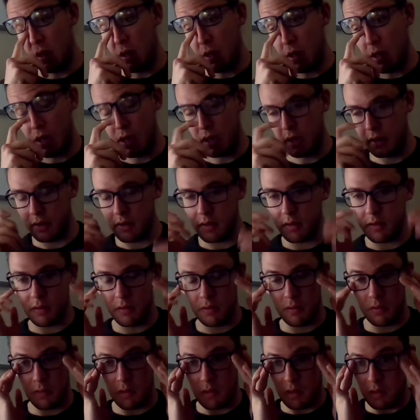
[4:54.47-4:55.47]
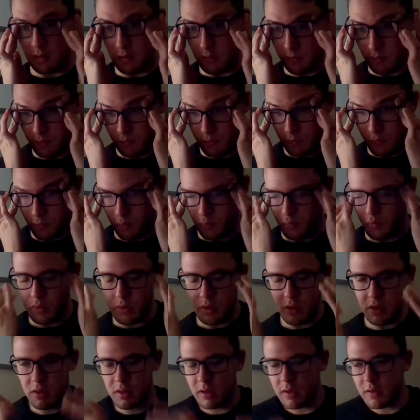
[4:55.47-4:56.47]
And when
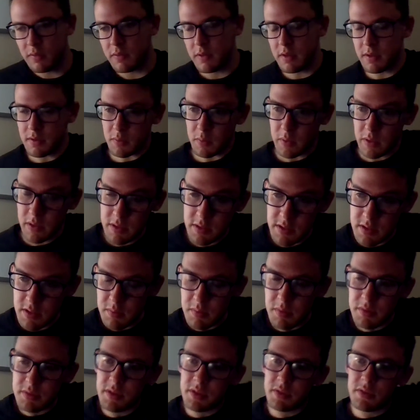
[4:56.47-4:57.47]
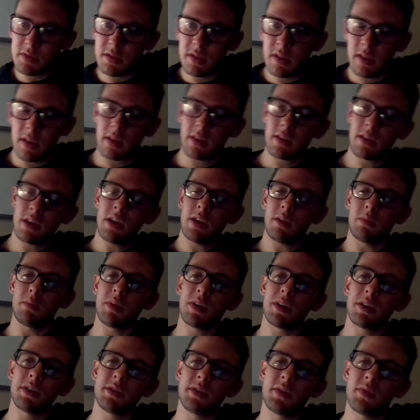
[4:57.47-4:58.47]
you think of it this way, this is the most interesting thing,
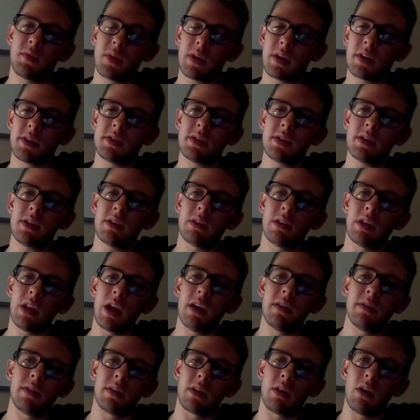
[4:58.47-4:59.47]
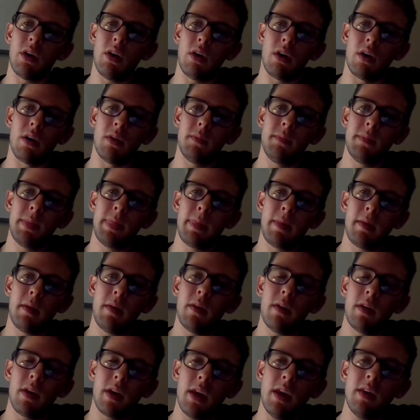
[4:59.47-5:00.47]
because if we consider life at all,
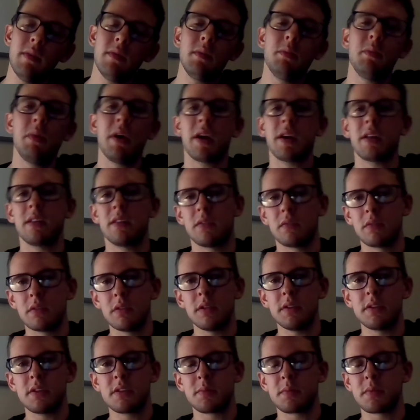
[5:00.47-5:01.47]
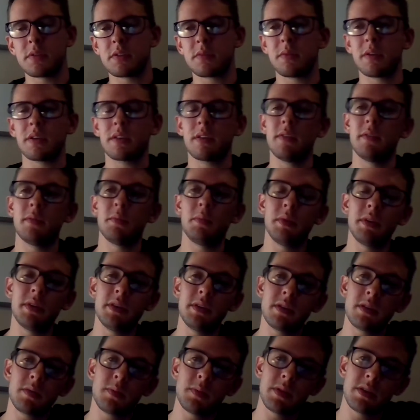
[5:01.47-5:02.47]
even back in the religious perspective, but
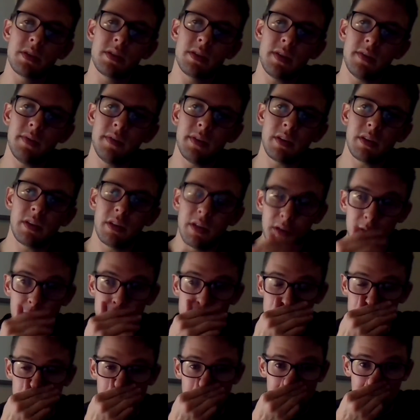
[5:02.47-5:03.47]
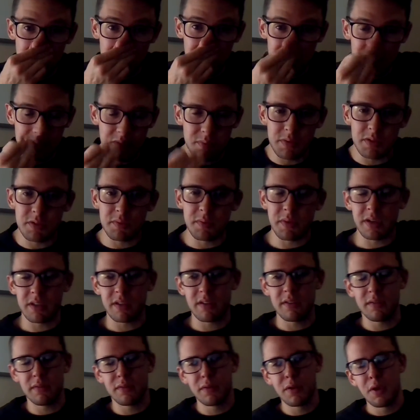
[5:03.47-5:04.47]
specifically in this naturalist
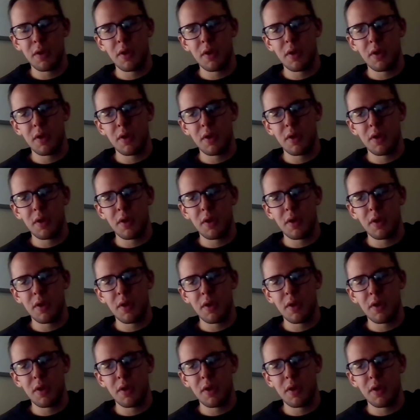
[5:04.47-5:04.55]
perspective,